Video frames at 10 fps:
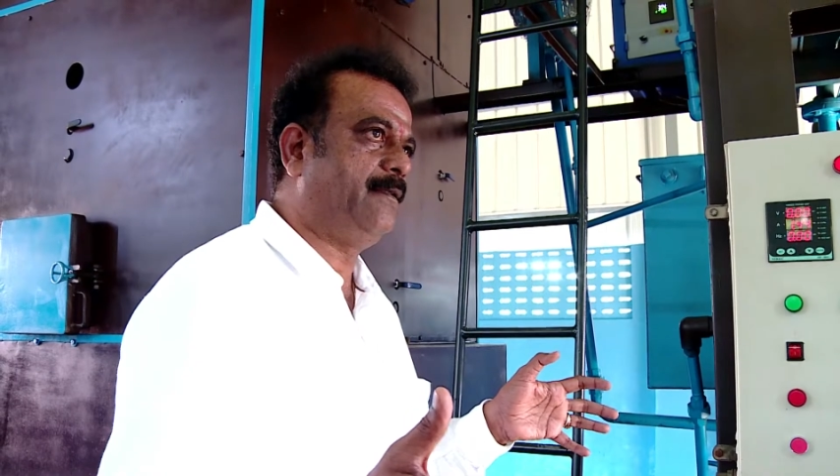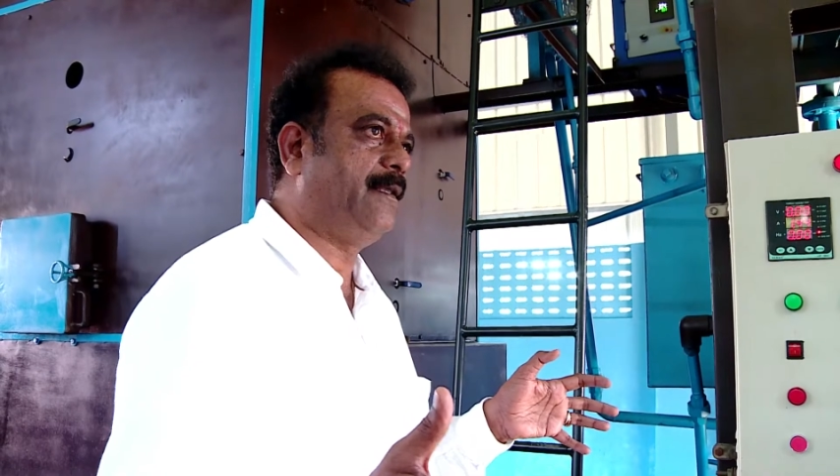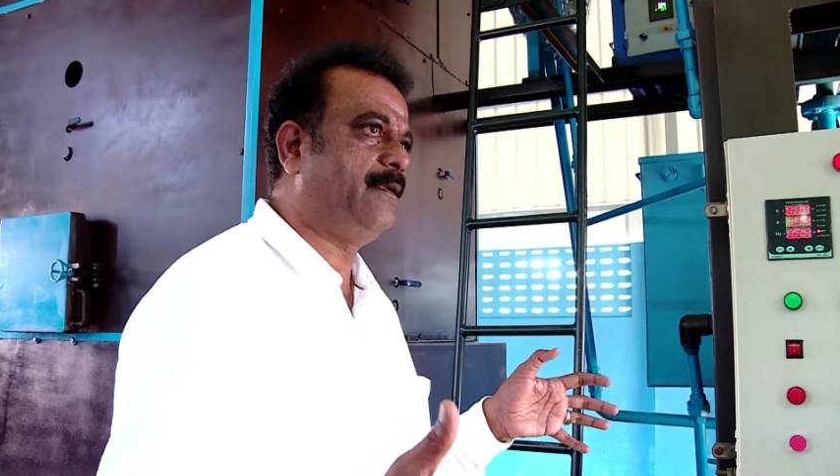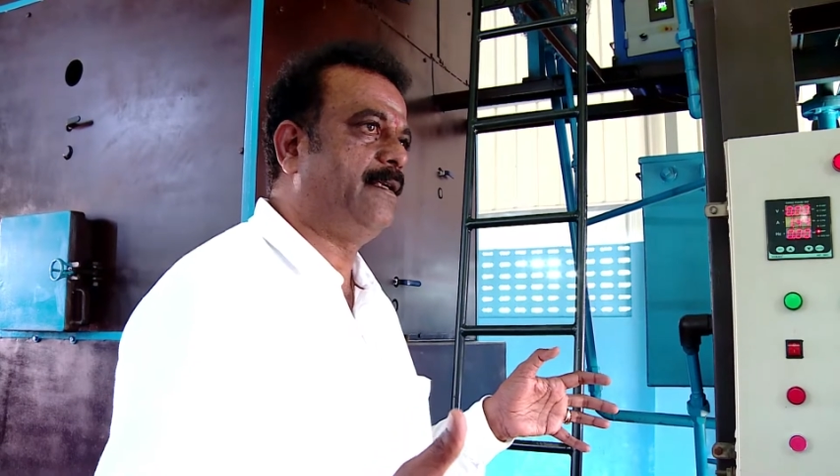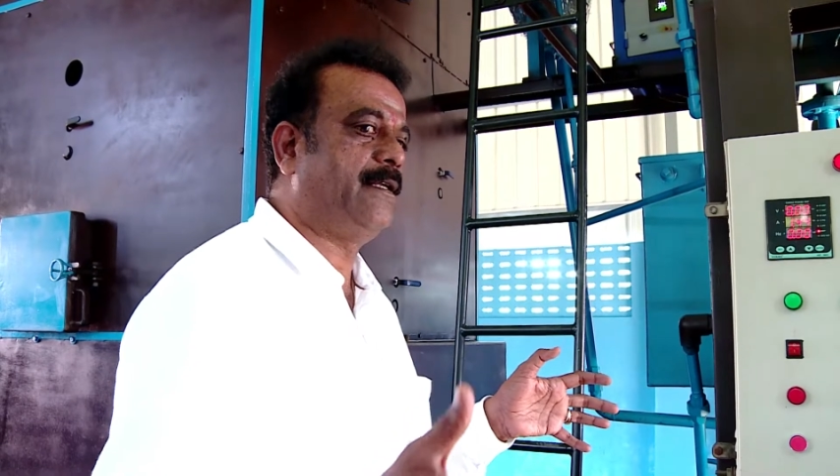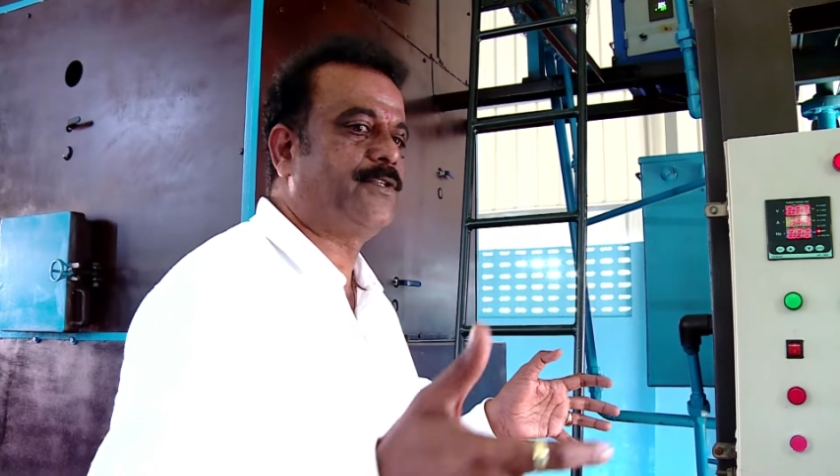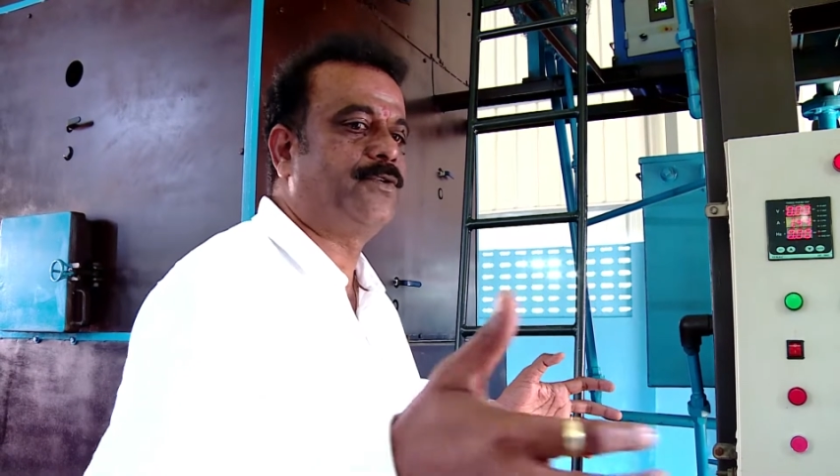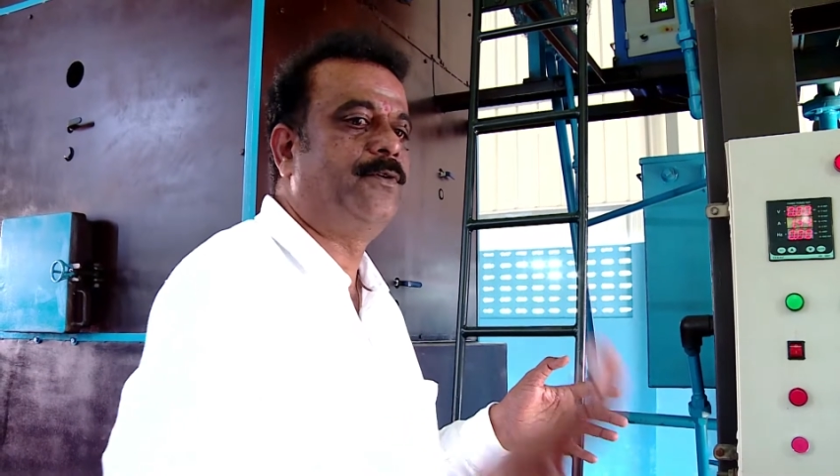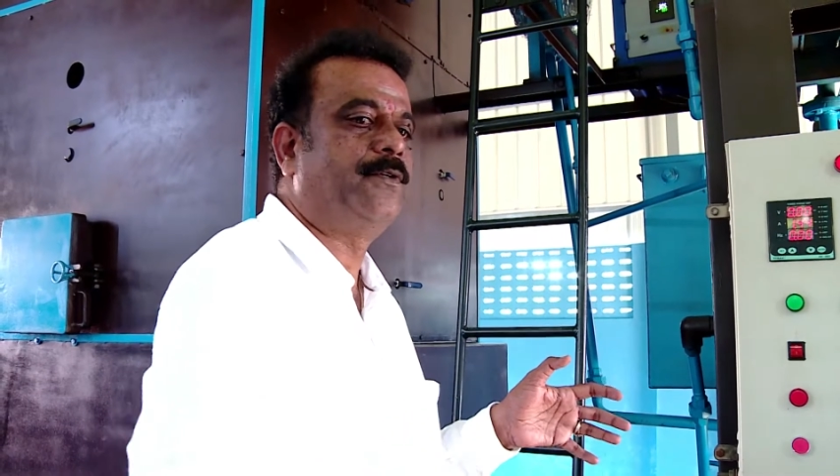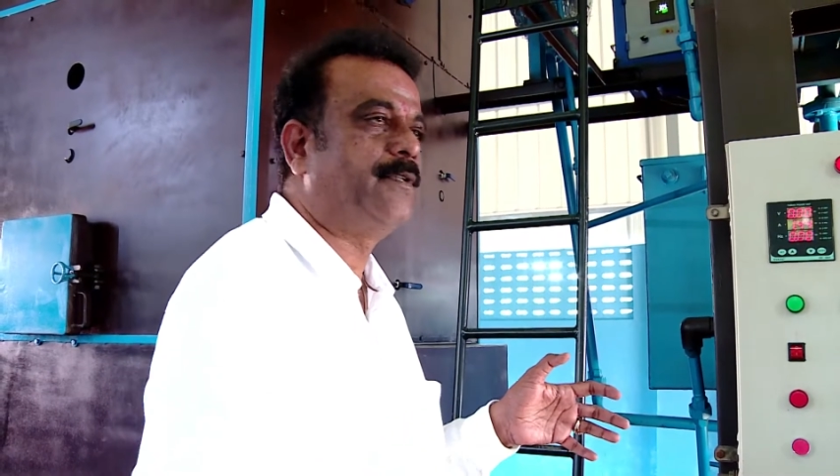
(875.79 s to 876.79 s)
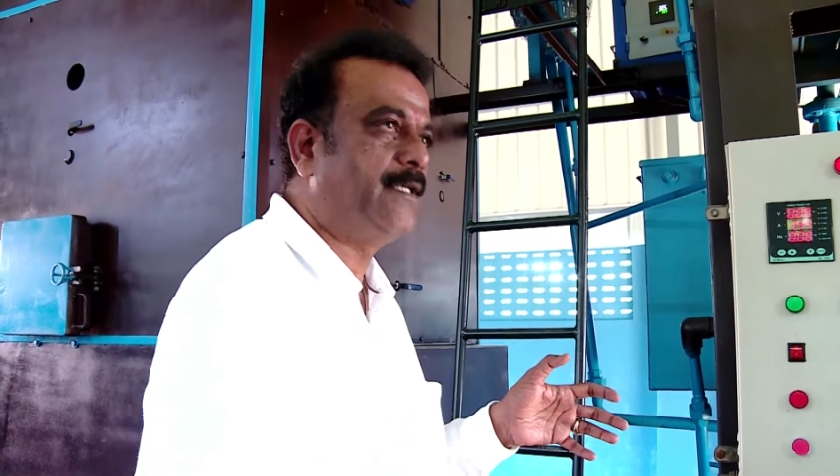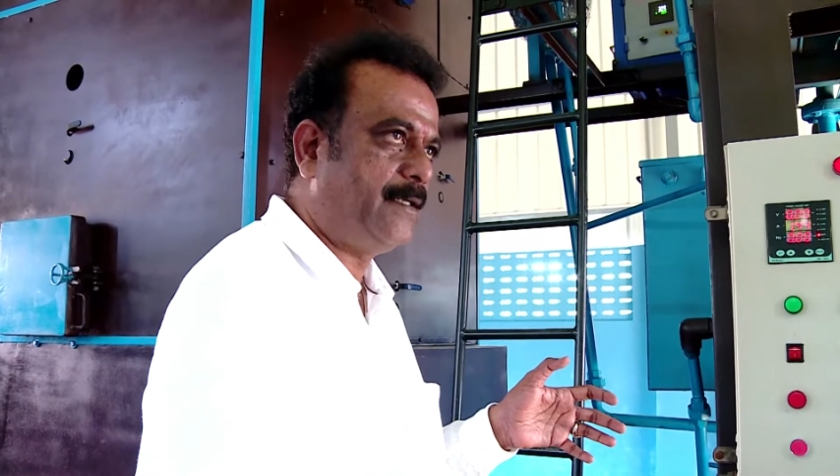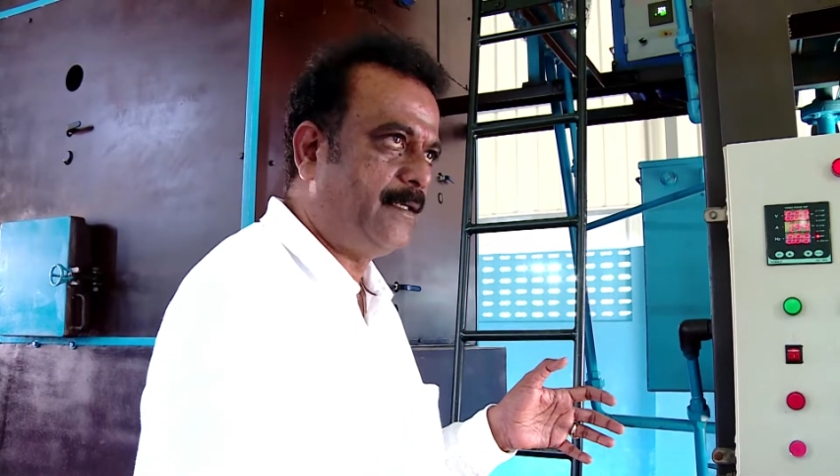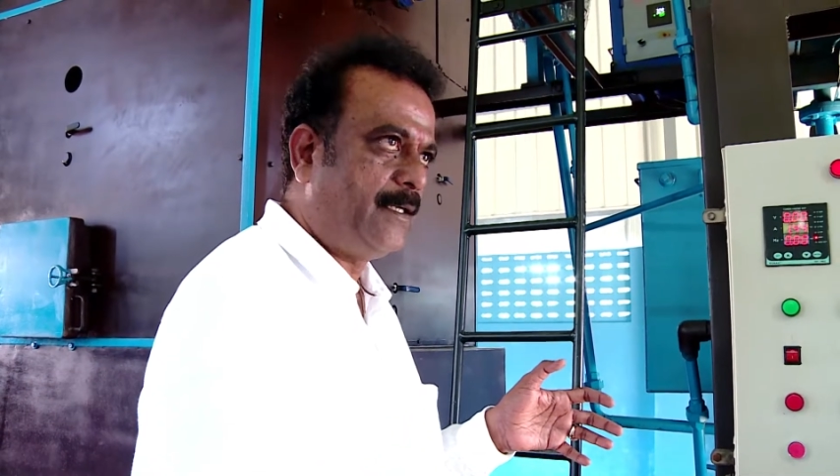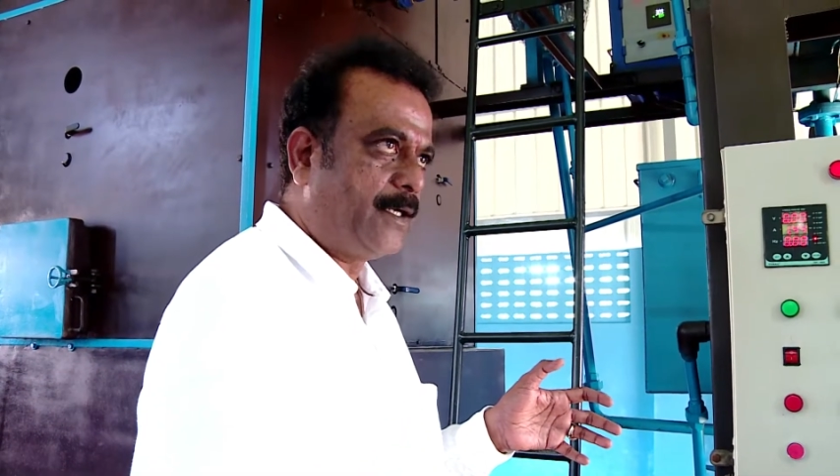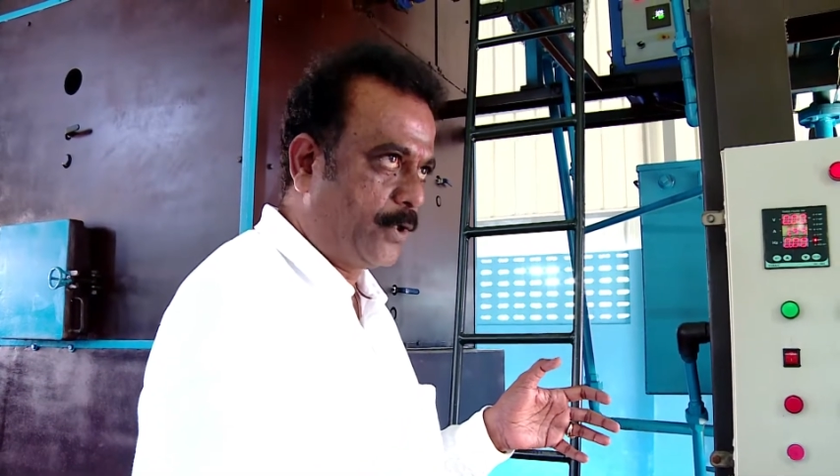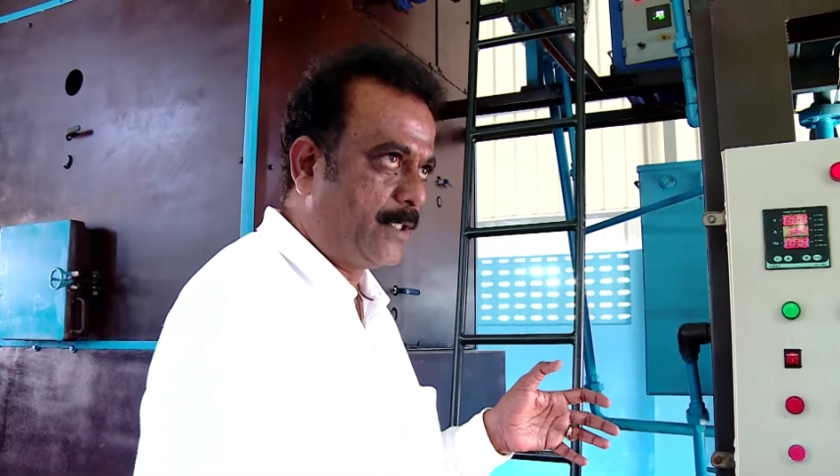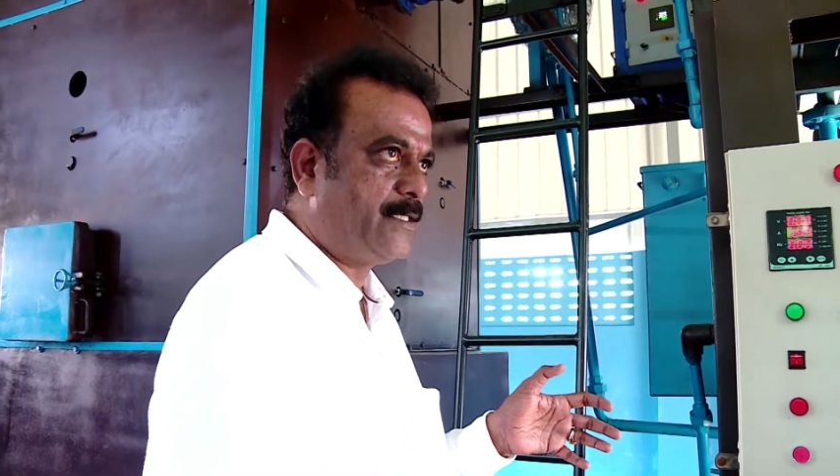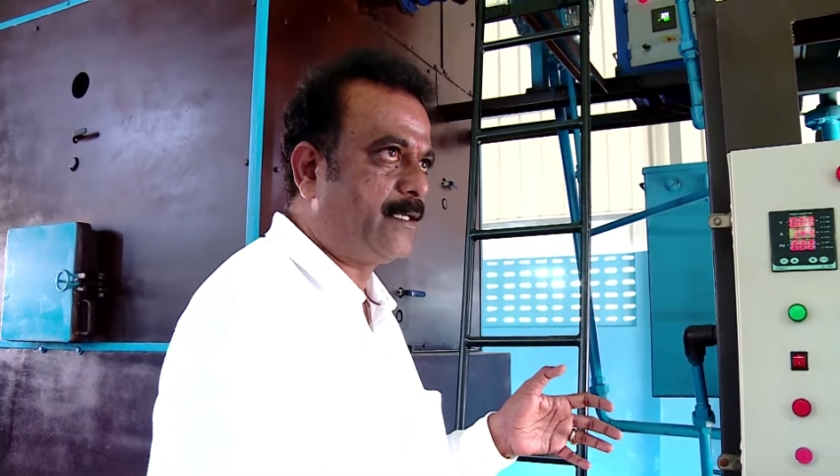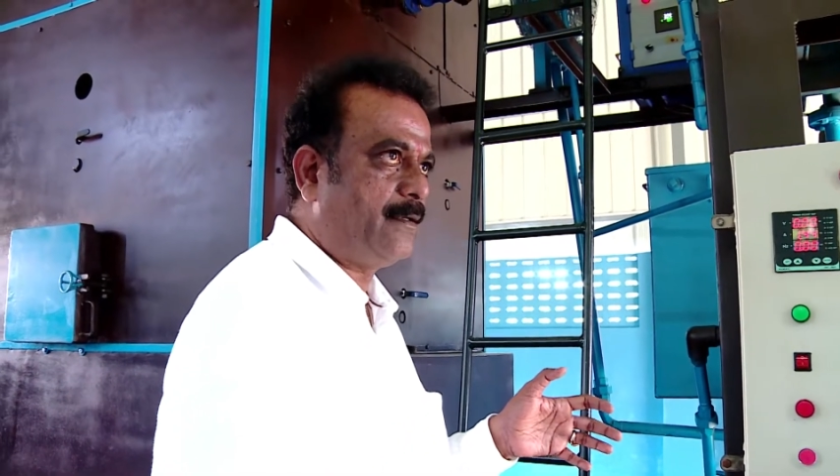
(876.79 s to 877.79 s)
Then it has to go to the
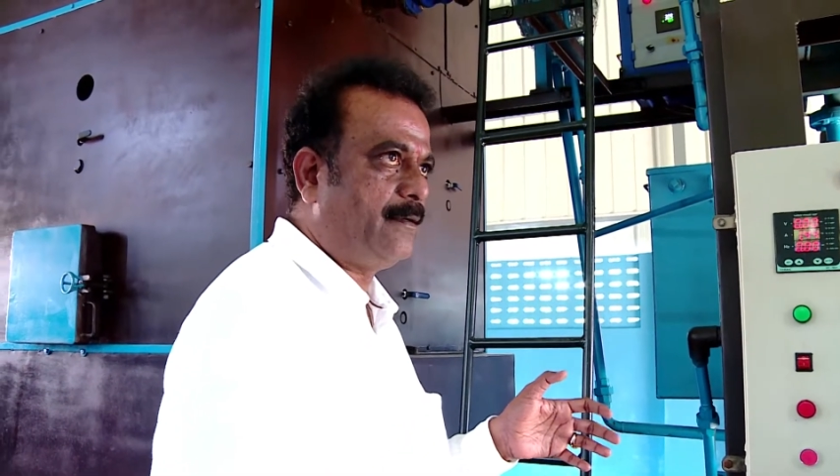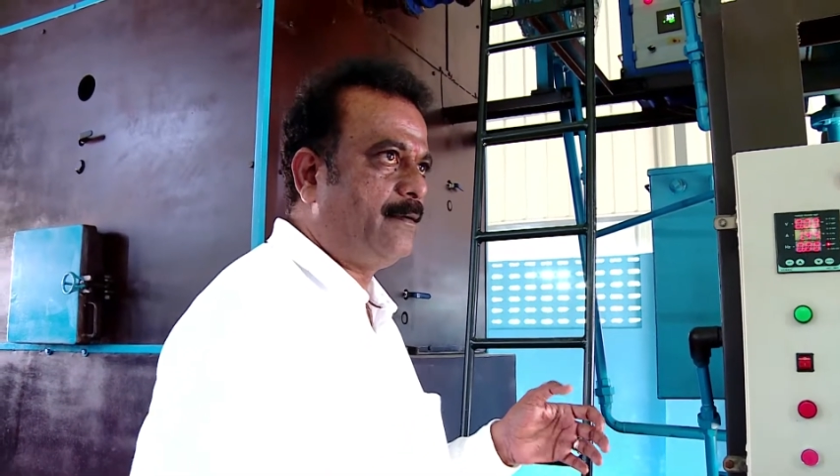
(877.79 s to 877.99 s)
quencher,